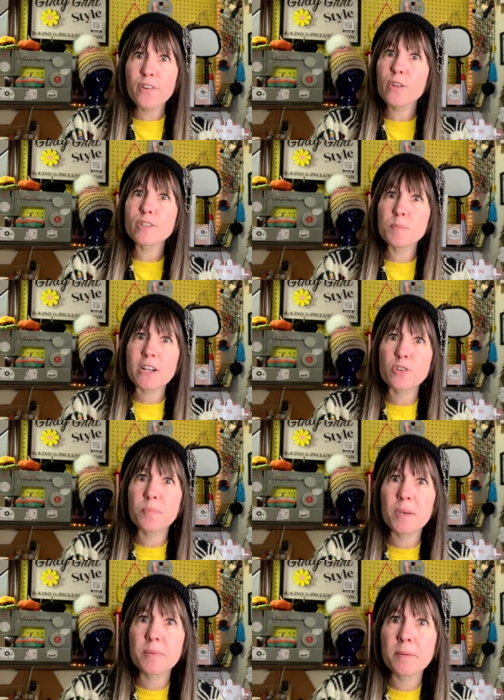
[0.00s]
for those special
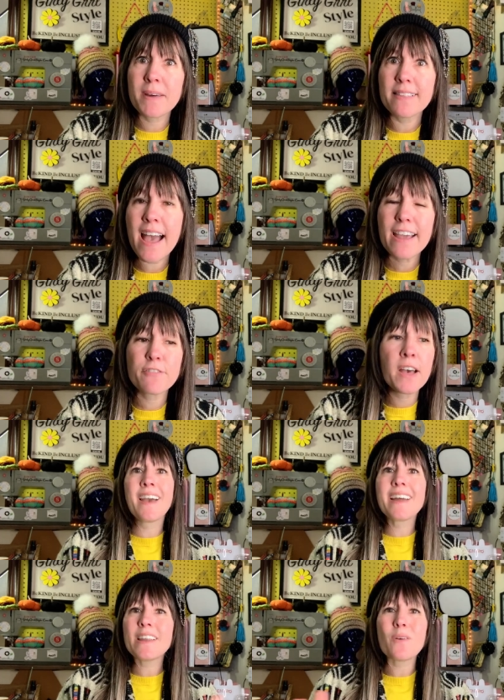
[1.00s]
people in my life.
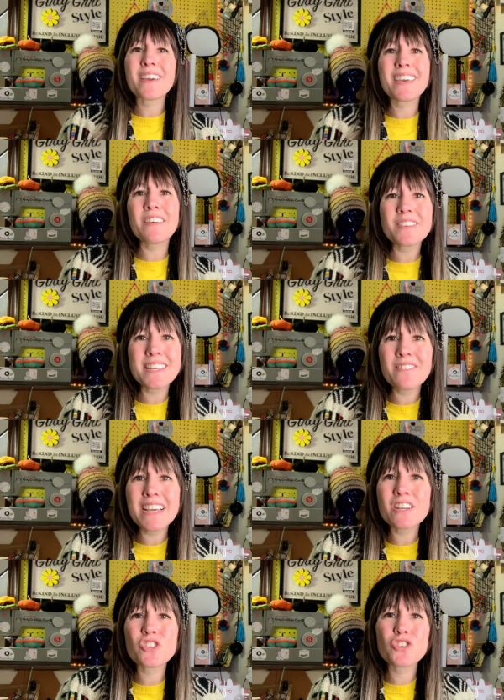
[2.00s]
Now, gift
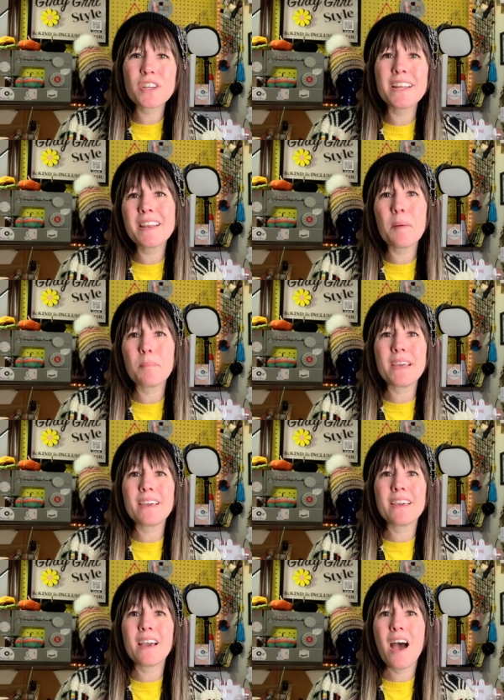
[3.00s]
giving shouldn't
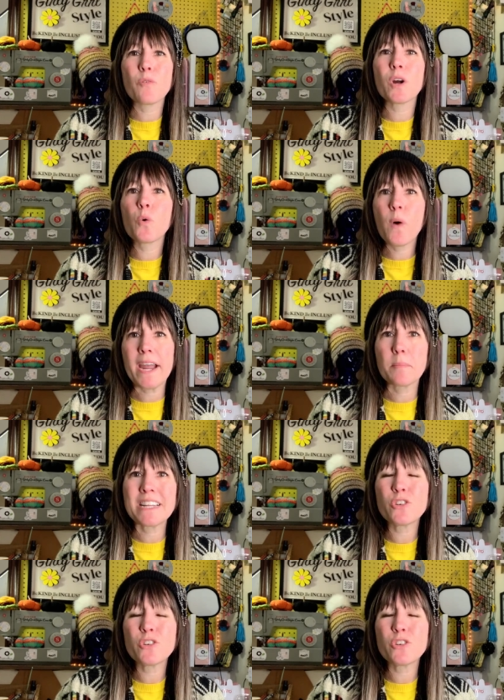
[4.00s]
be a requirement.